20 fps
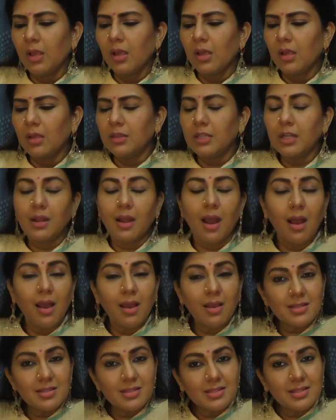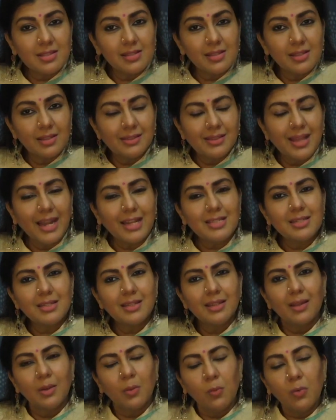the castes that
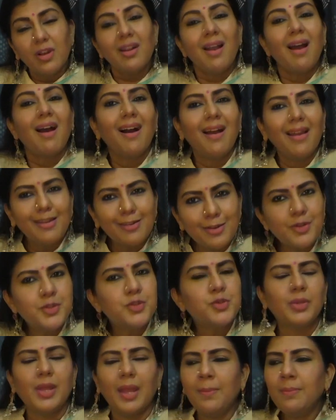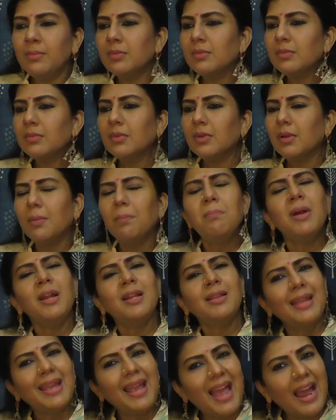were higher to them,
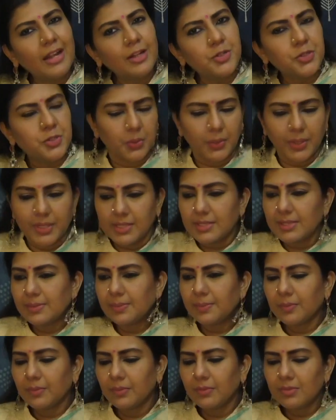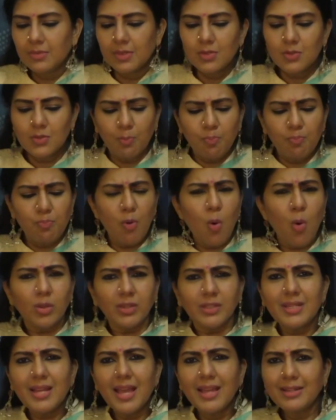but they had choice. So
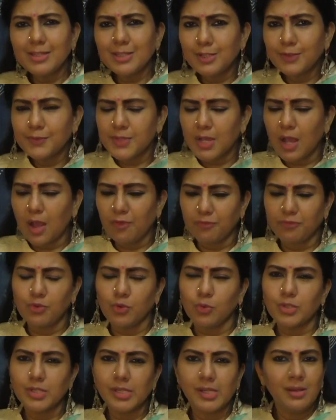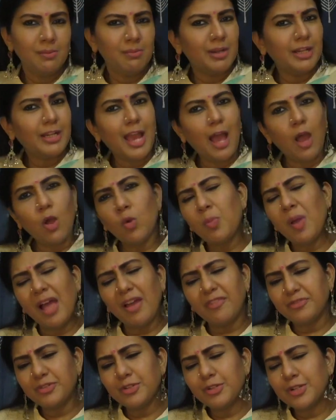both narratives are floating, but Jacob
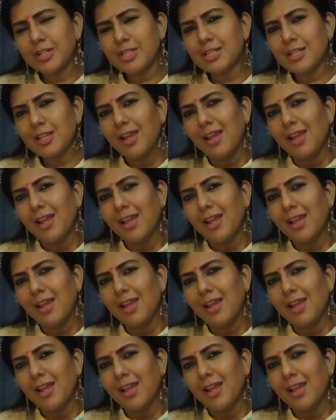Hafner's